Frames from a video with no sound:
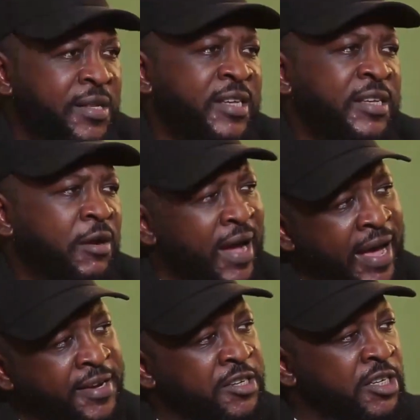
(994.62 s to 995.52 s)
okay, that's our
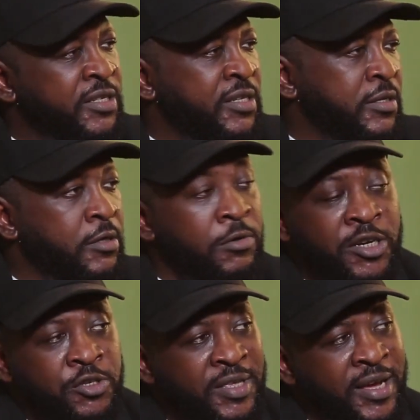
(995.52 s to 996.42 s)
ad agency, they
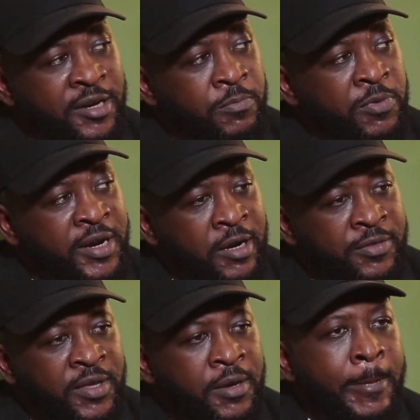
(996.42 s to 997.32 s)
go should be the ad, they put it out
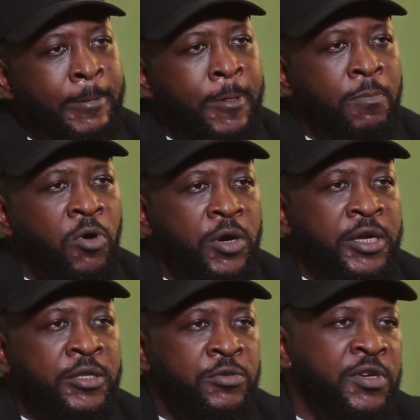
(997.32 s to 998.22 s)
there. But
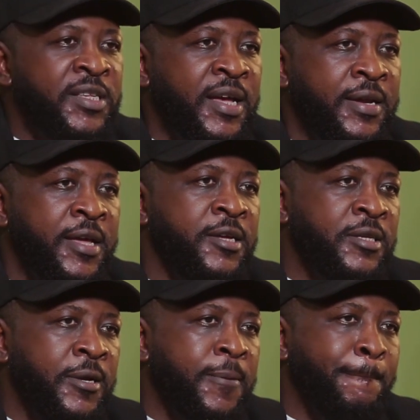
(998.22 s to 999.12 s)
in today's day and age,
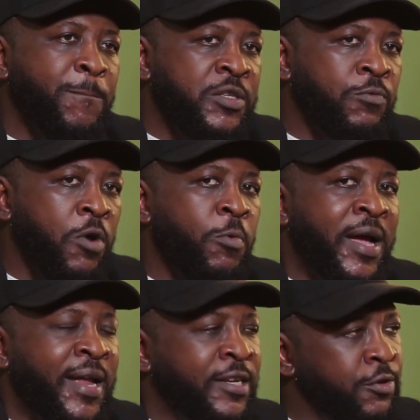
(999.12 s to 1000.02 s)
it's one way
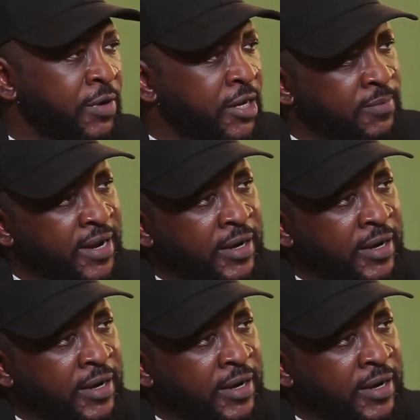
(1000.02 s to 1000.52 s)
I like to relate to my